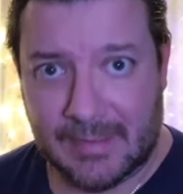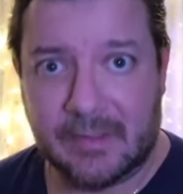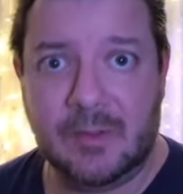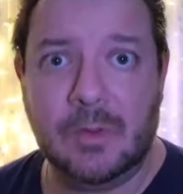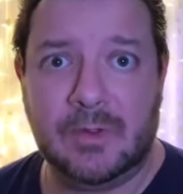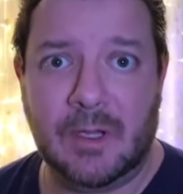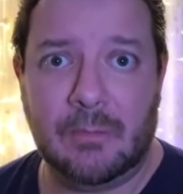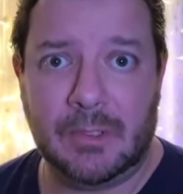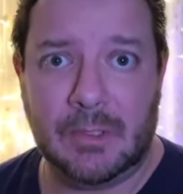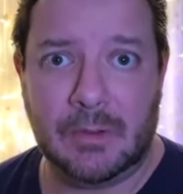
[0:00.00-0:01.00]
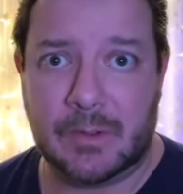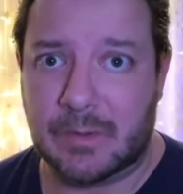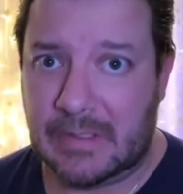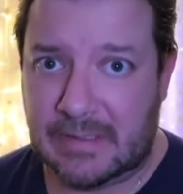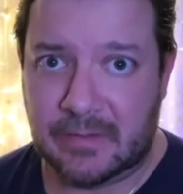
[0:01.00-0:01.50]
will link to it down below.
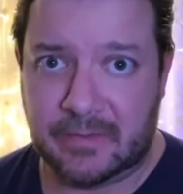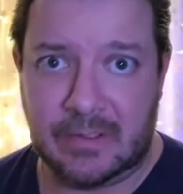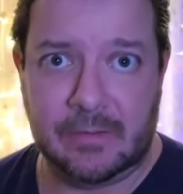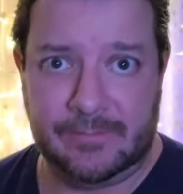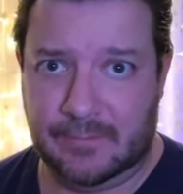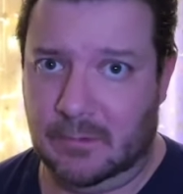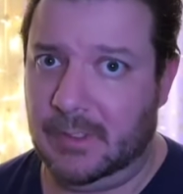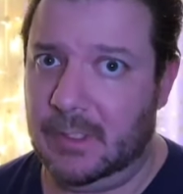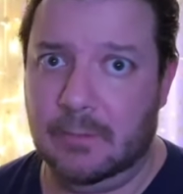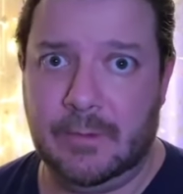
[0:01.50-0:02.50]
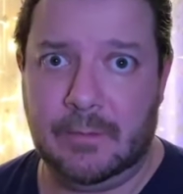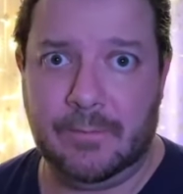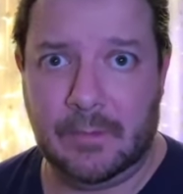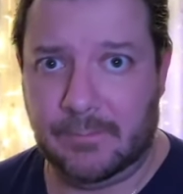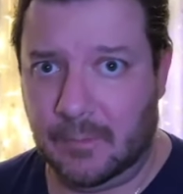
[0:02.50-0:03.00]
You need to see the full interview
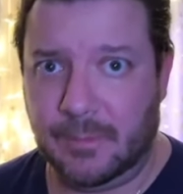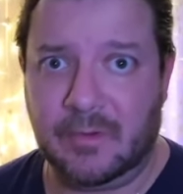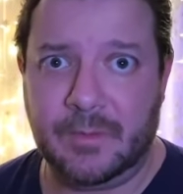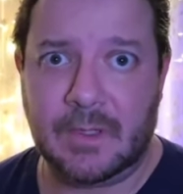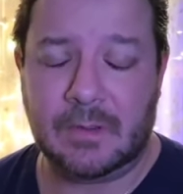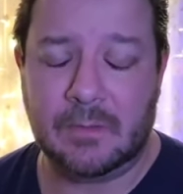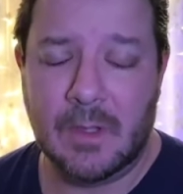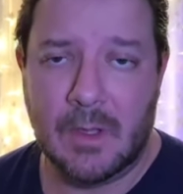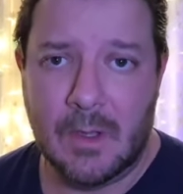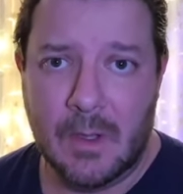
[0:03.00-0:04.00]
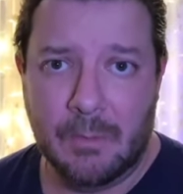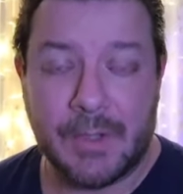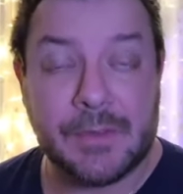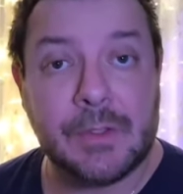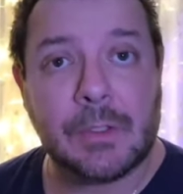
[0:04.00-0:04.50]
for the full perspective.
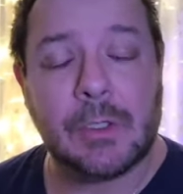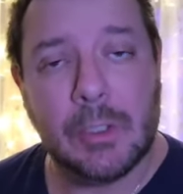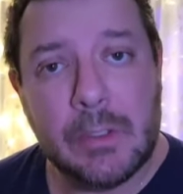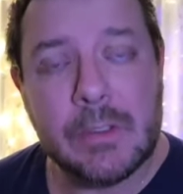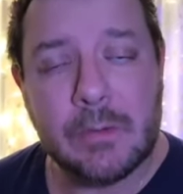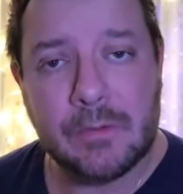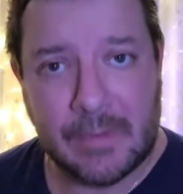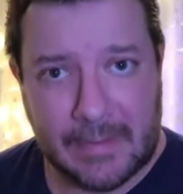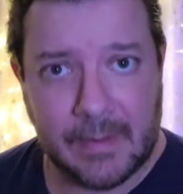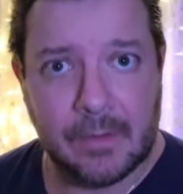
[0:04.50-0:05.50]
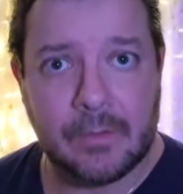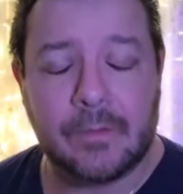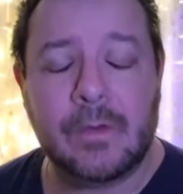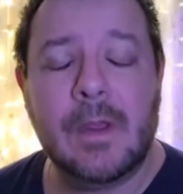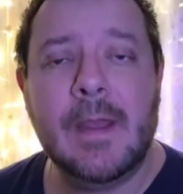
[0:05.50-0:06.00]
But the good news
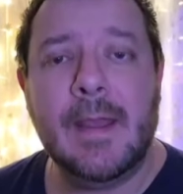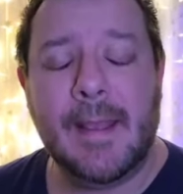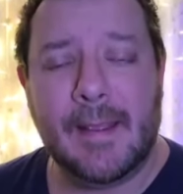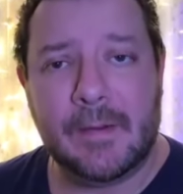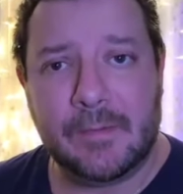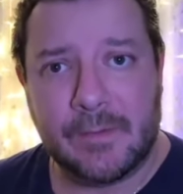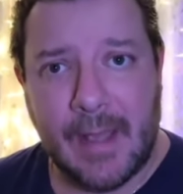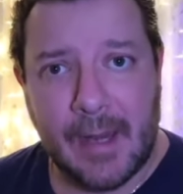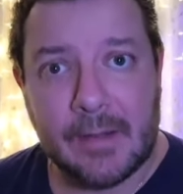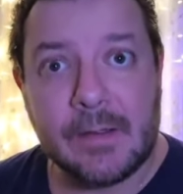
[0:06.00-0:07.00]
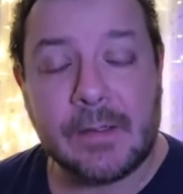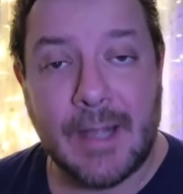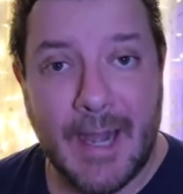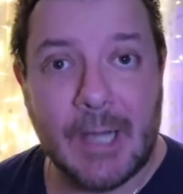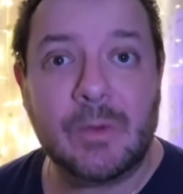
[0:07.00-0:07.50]
is, is that
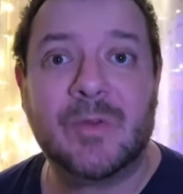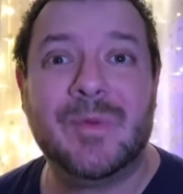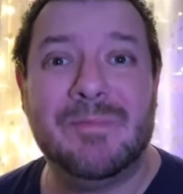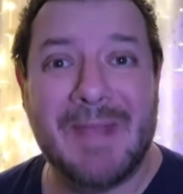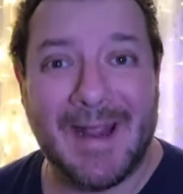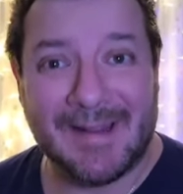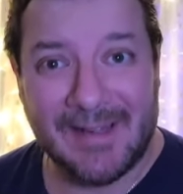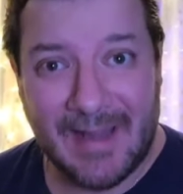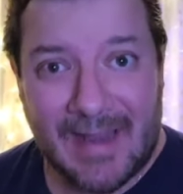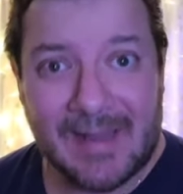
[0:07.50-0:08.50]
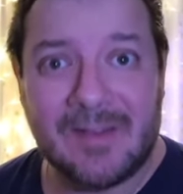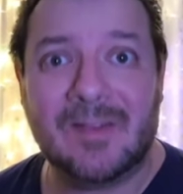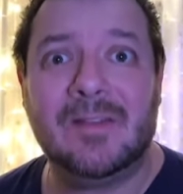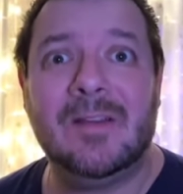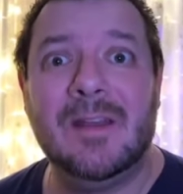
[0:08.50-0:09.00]
Congressman Matt
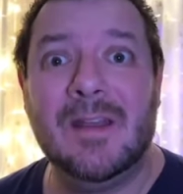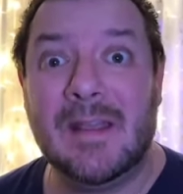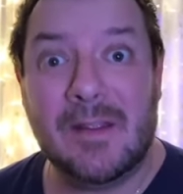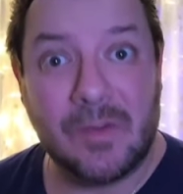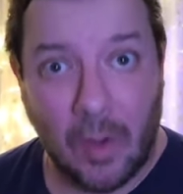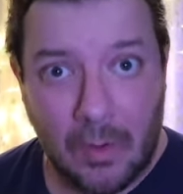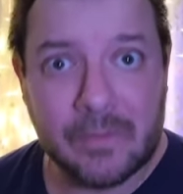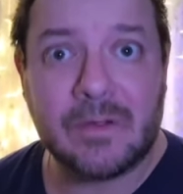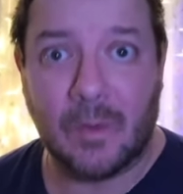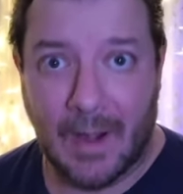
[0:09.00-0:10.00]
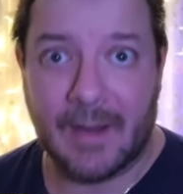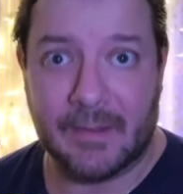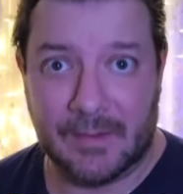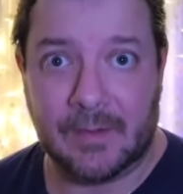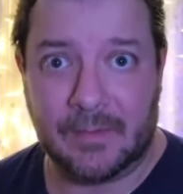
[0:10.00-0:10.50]
Gaetz is also
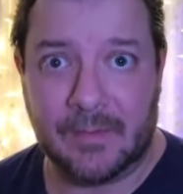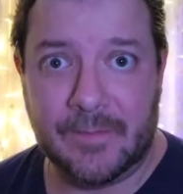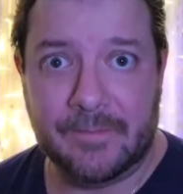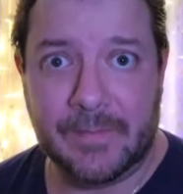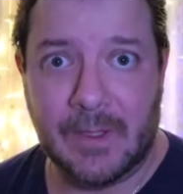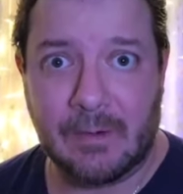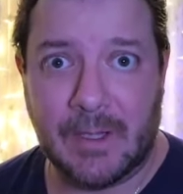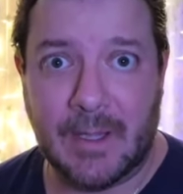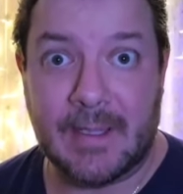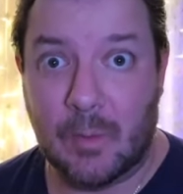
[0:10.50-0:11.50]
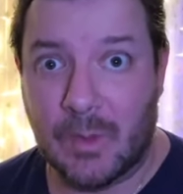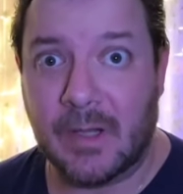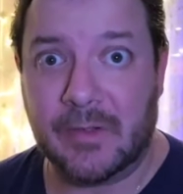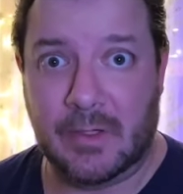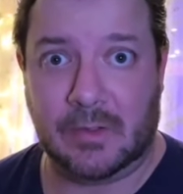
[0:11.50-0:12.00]
onto this. Okay, he went
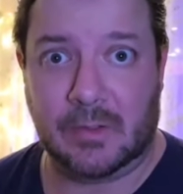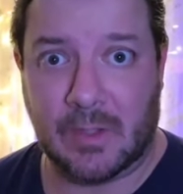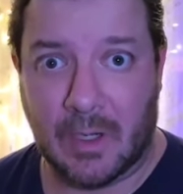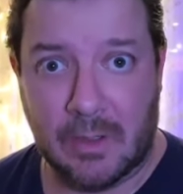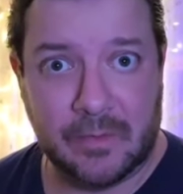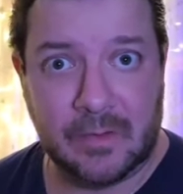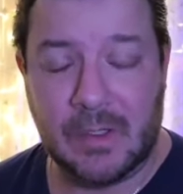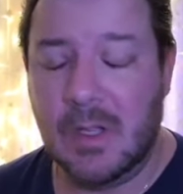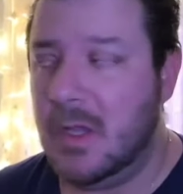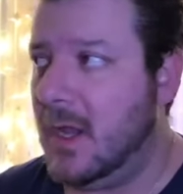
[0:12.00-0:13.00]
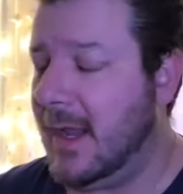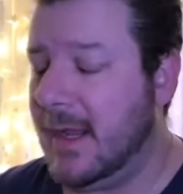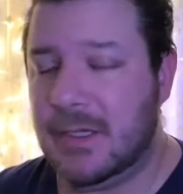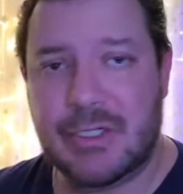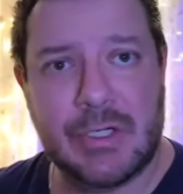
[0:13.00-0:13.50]
on Tucker Carlson
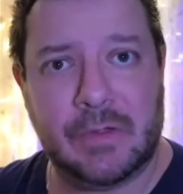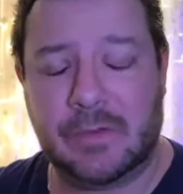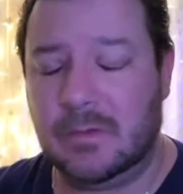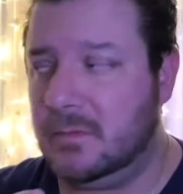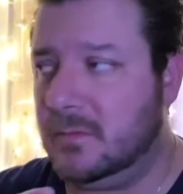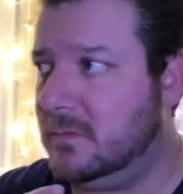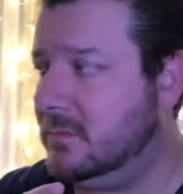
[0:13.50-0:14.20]
and just